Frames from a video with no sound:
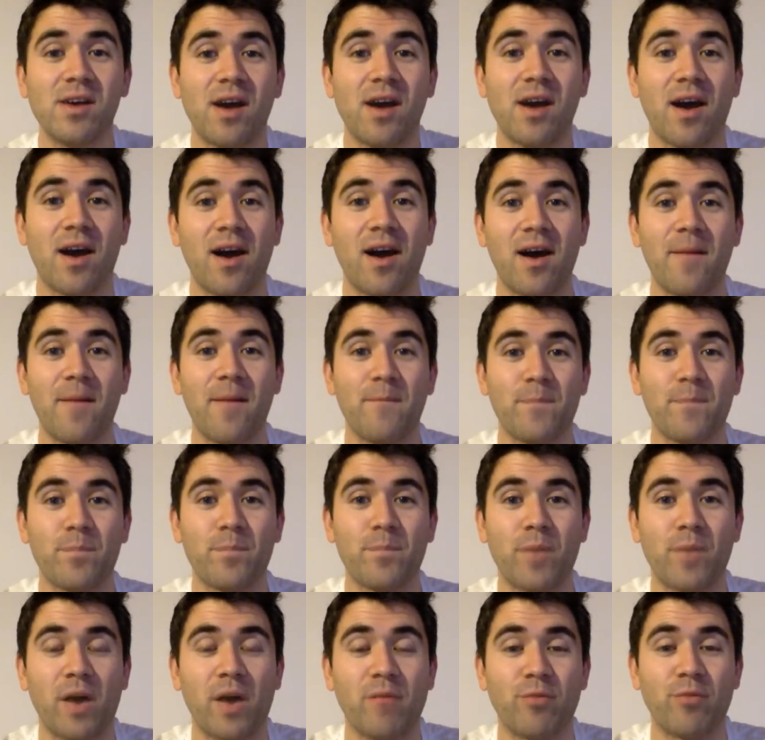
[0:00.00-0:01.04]

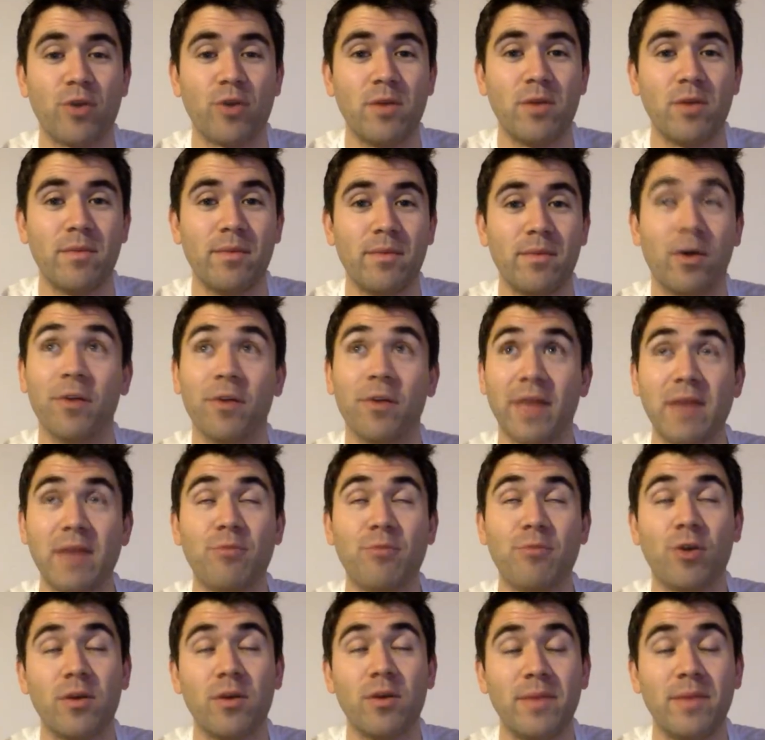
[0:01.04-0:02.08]
I brought him, or they
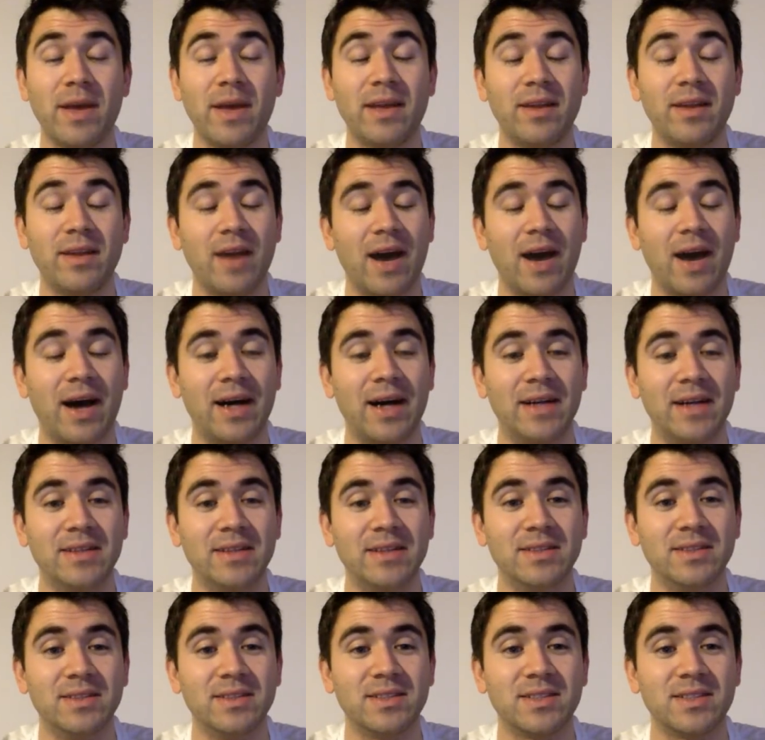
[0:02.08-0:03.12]
brought him in,
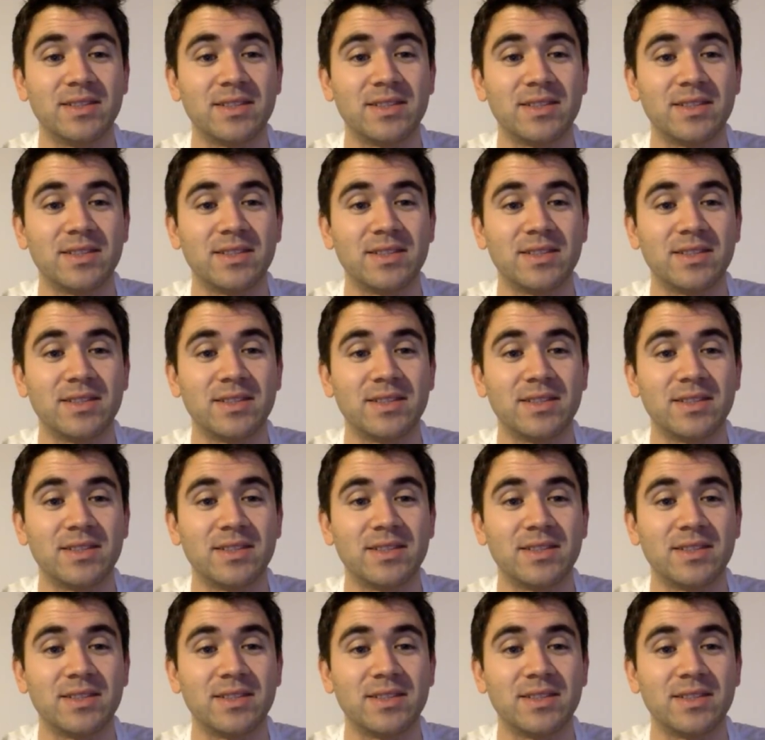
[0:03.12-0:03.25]
and